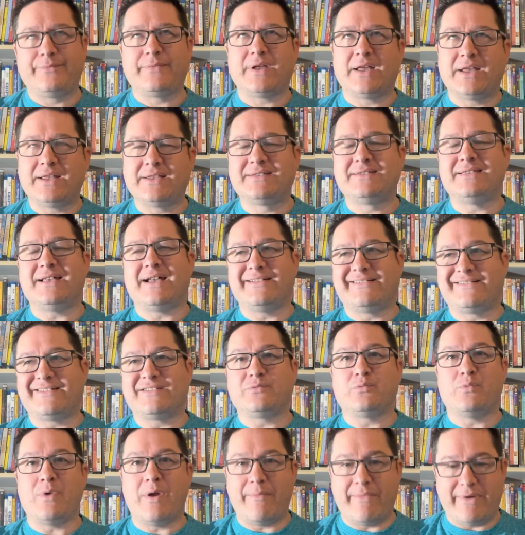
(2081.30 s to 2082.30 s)
It's not
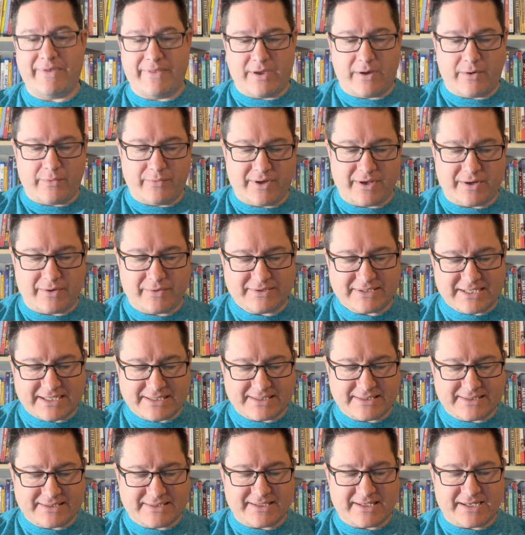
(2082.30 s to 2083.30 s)
just women though. You know, Sex
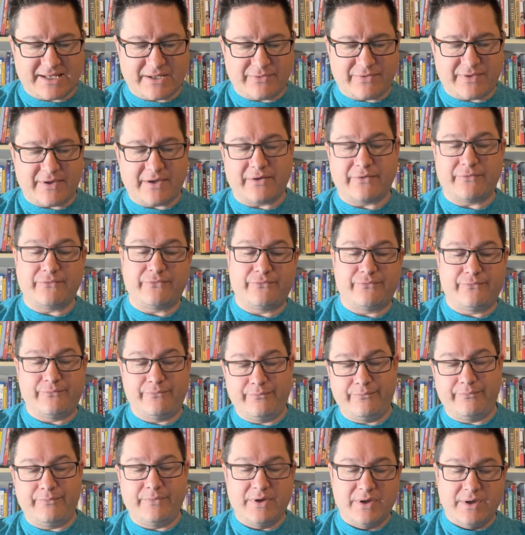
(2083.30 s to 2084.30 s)
in the City. You think of
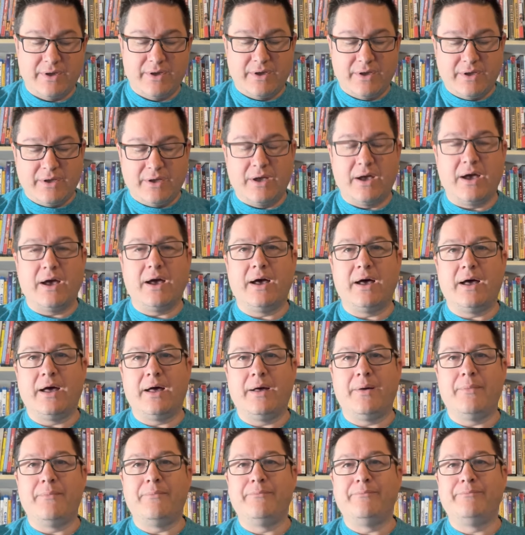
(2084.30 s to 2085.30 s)

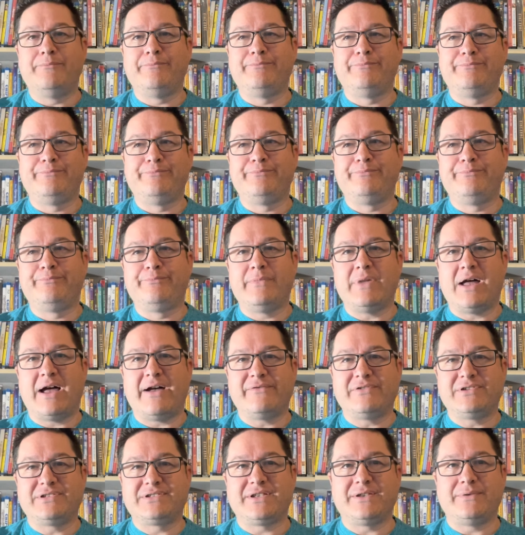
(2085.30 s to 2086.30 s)
um,
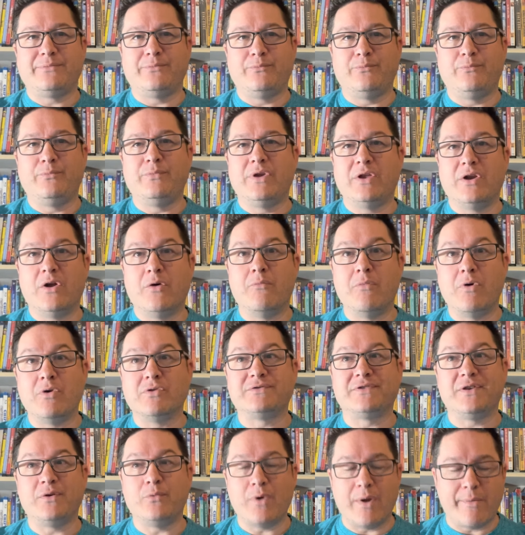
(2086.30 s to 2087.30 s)
obviously you know
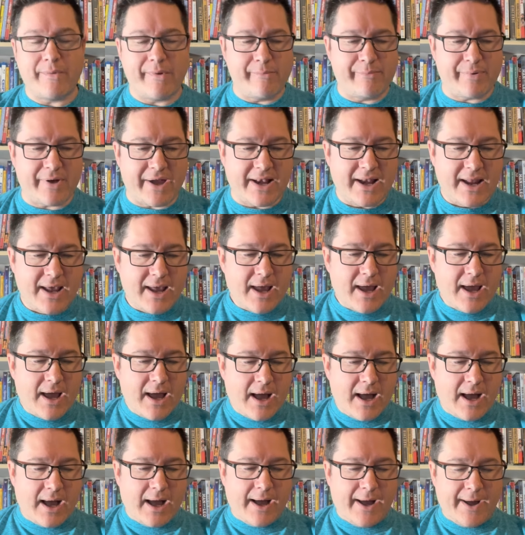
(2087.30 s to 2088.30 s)
mostly women, but
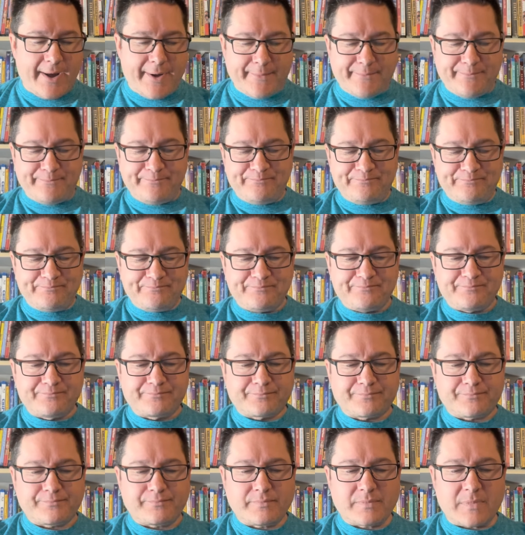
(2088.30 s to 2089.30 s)
um,
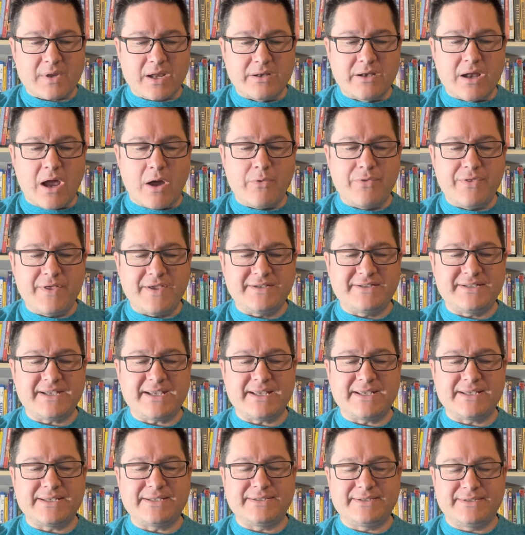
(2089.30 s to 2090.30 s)
no, this
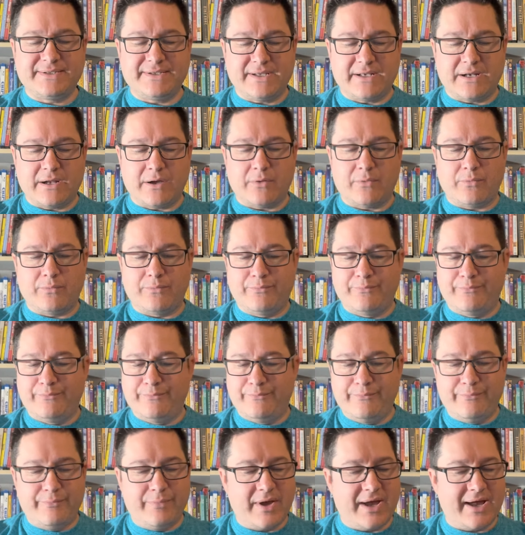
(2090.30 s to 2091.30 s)
is you know
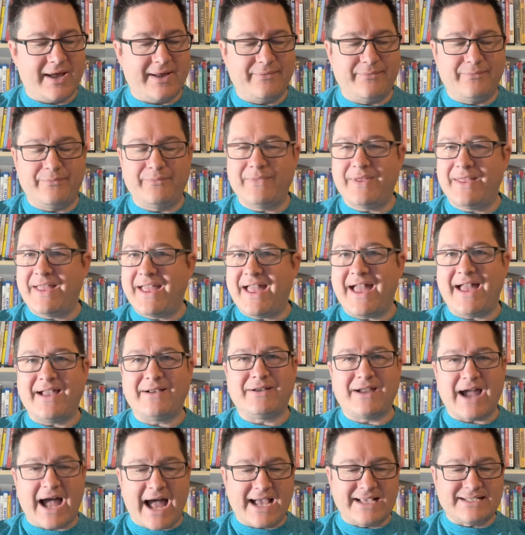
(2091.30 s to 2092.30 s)
uh,
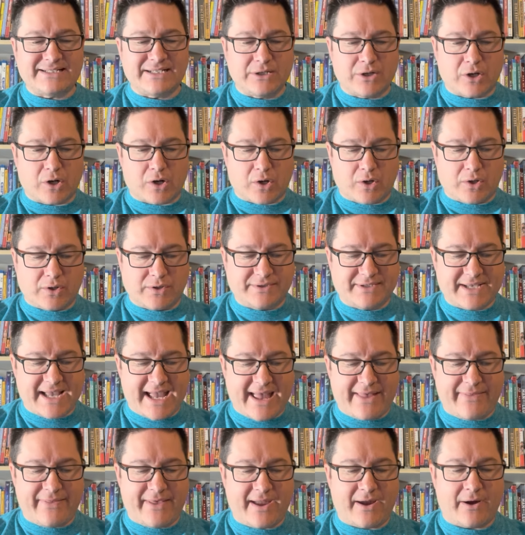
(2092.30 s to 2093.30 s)
guys and girls,
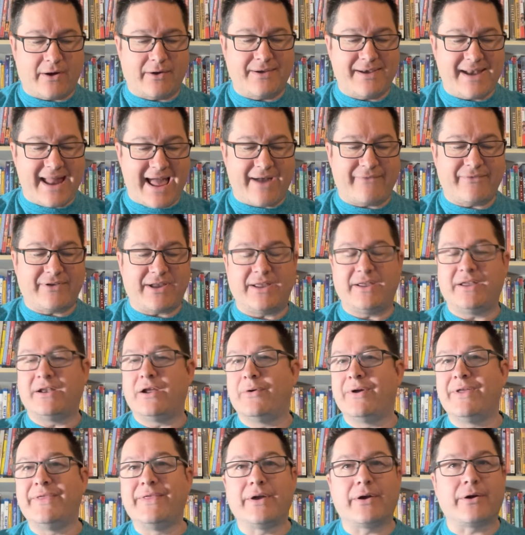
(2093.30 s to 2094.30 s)
and they are navigate, you
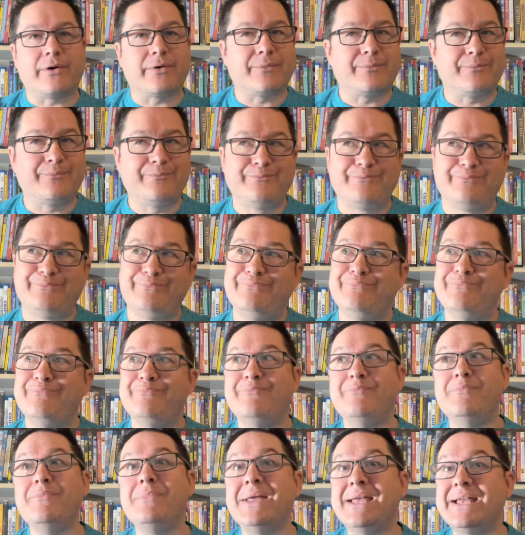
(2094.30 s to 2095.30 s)
know in their
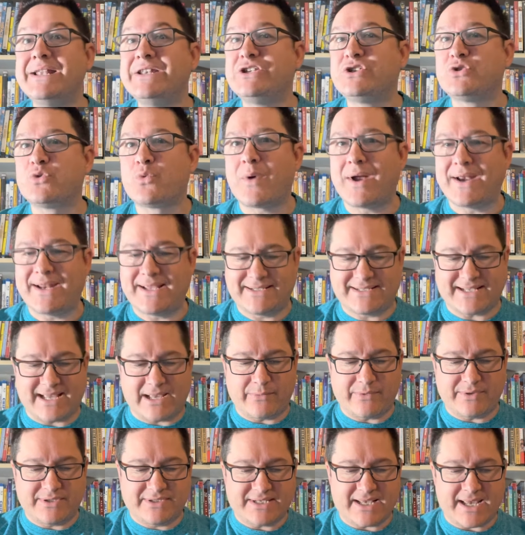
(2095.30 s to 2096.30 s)
mid twenties, I
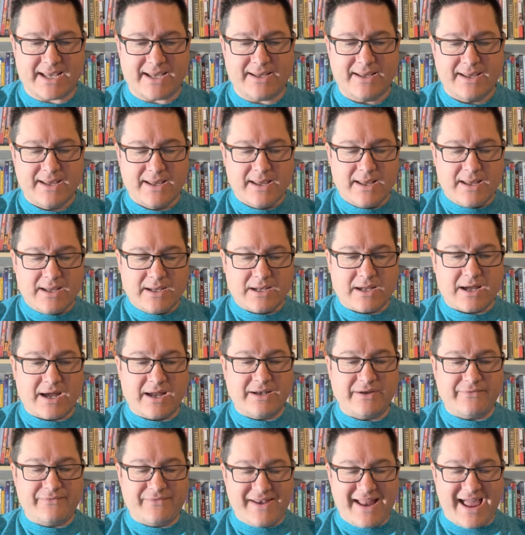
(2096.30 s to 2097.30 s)
would say
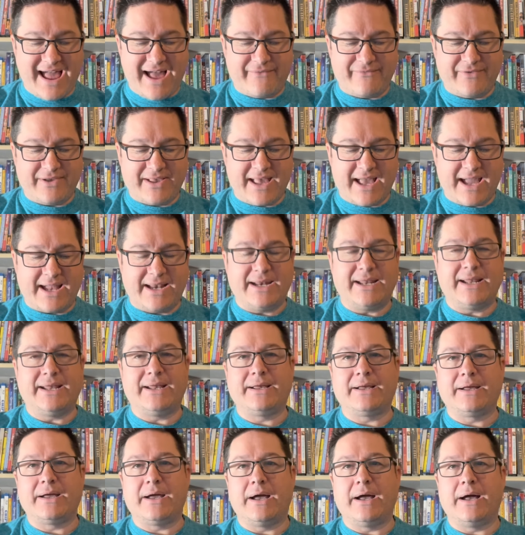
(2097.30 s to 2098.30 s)
kind of
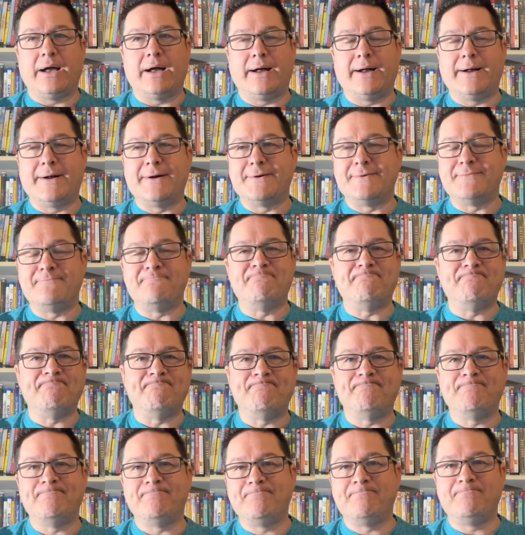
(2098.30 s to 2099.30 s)
navigating um,
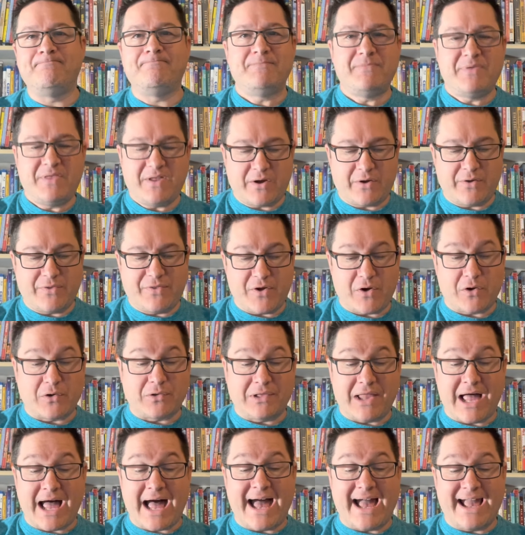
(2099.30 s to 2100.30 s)
their their
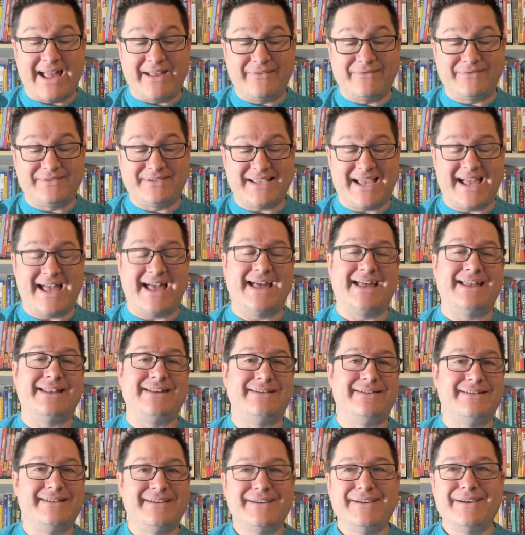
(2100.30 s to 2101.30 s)
lives
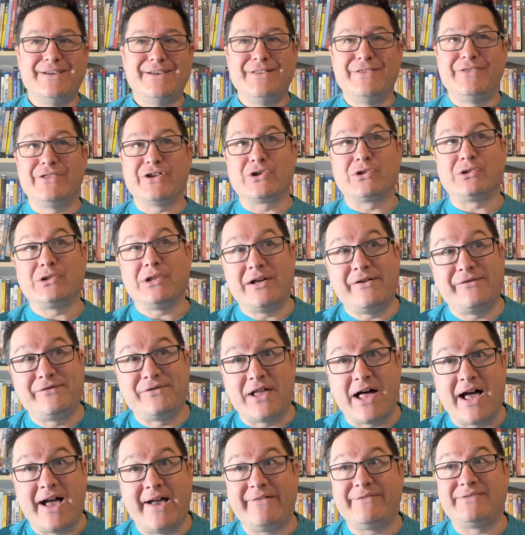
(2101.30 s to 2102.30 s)
and their love
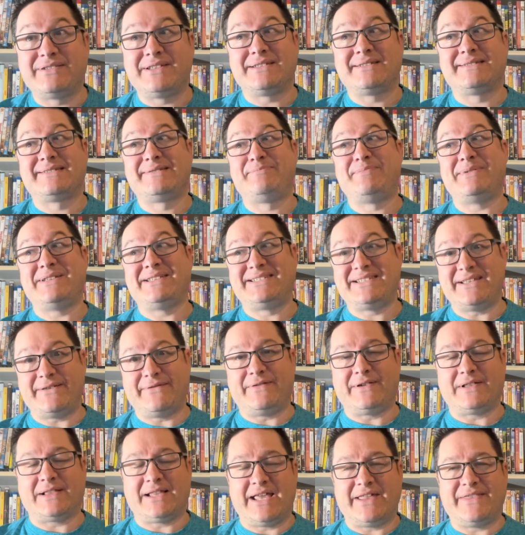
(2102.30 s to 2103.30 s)
lives
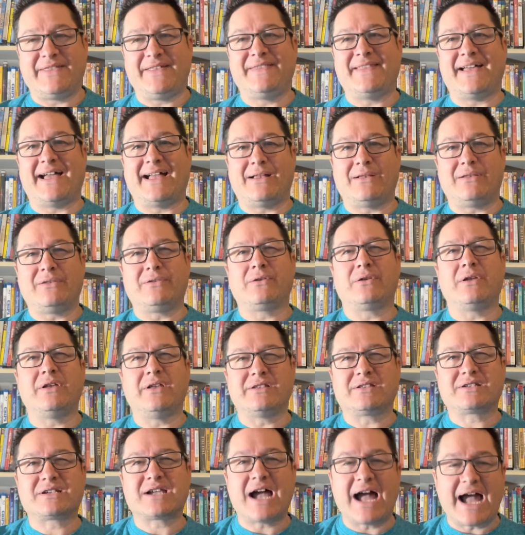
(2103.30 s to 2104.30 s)
specifically. I think that
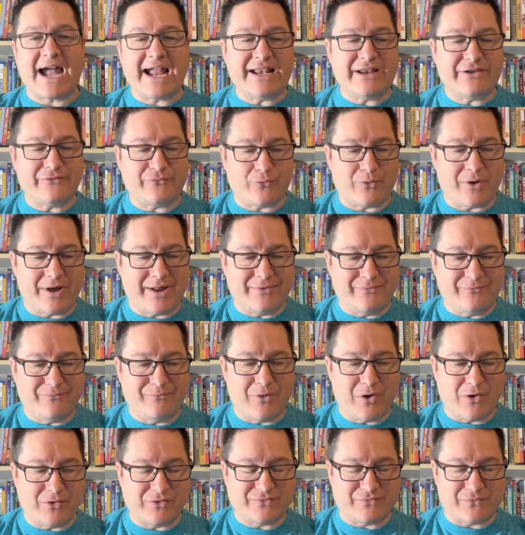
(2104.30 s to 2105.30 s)
is kind of what
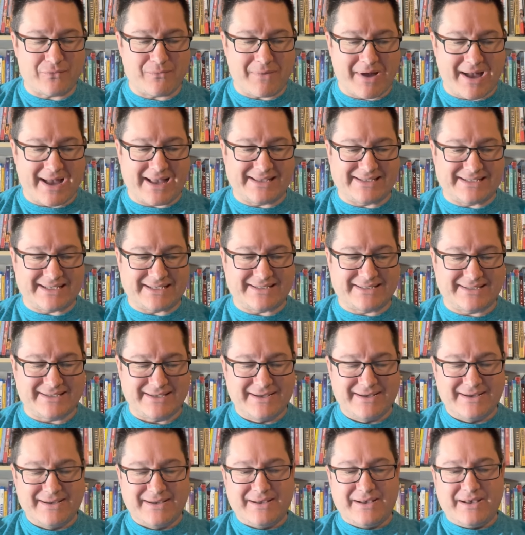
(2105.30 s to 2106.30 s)
most reminds us
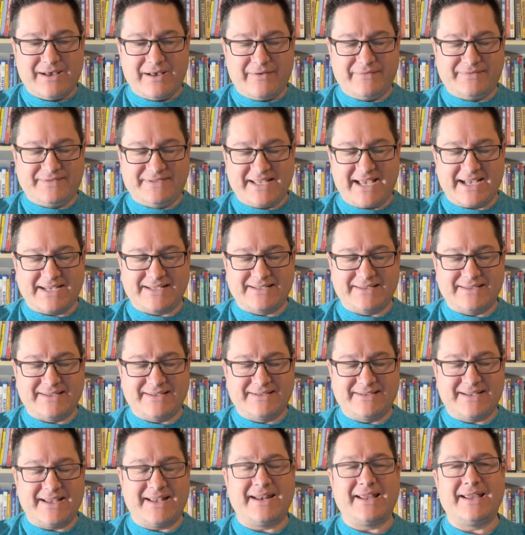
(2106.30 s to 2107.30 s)
of Sex in the
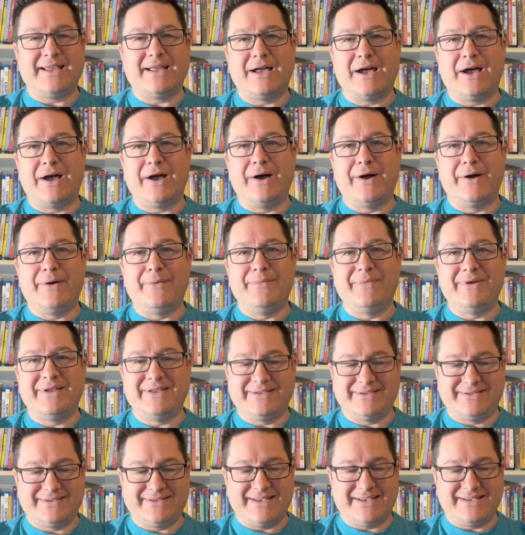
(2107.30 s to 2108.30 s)
City um,
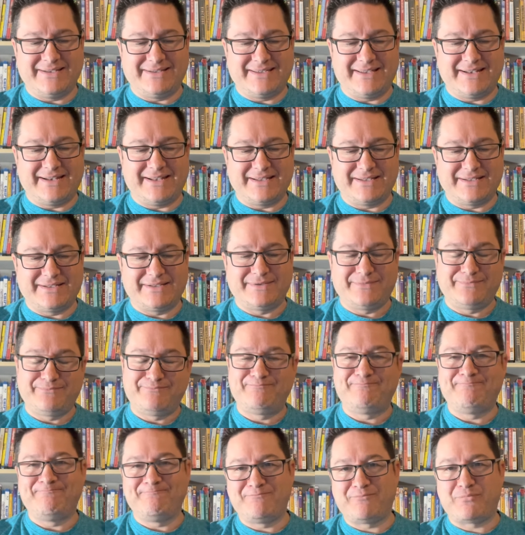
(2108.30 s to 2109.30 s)
is is that it's
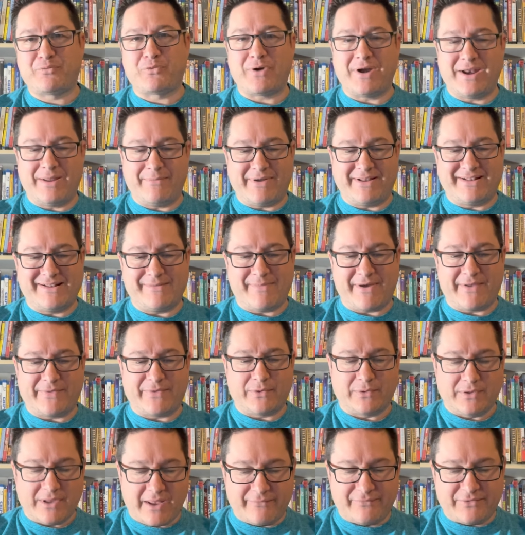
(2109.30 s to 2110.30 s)
pretty much about
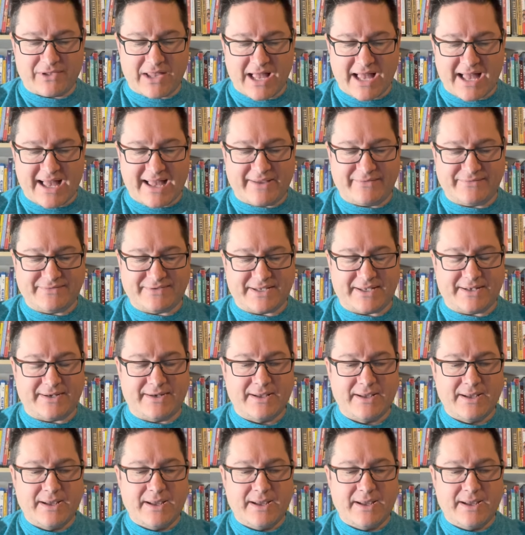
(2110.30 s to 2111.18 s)
their love lives and